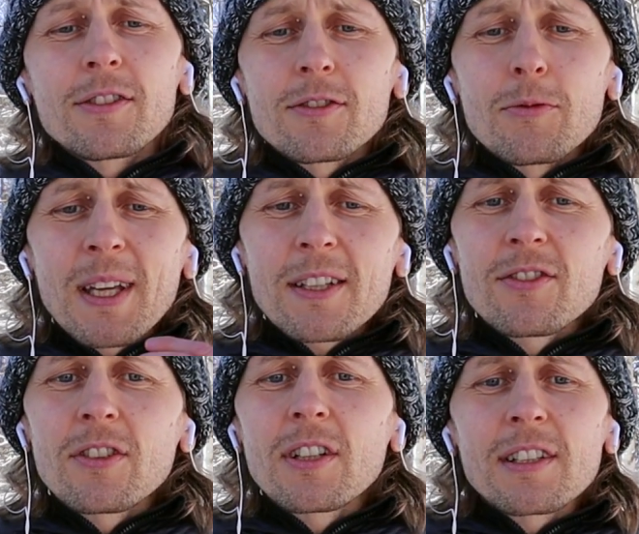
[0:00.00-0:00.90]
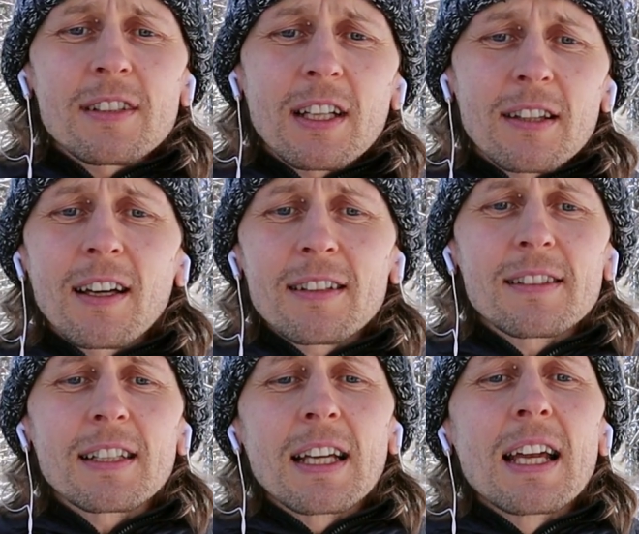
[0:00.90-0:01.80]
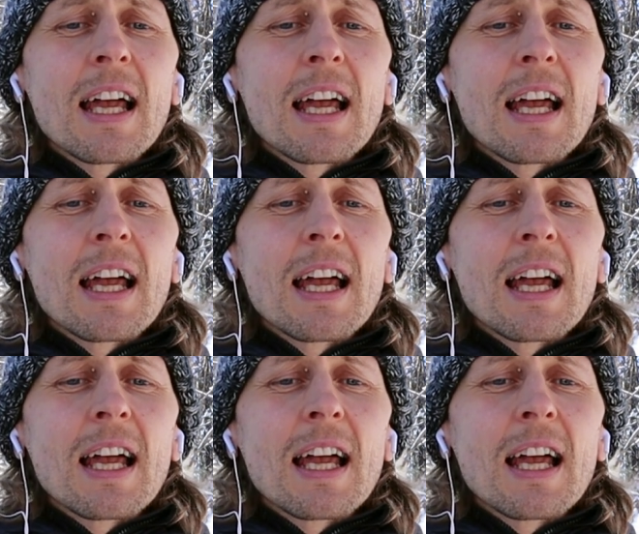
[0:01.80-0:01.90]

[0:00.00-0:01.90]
So make sure it's not touching,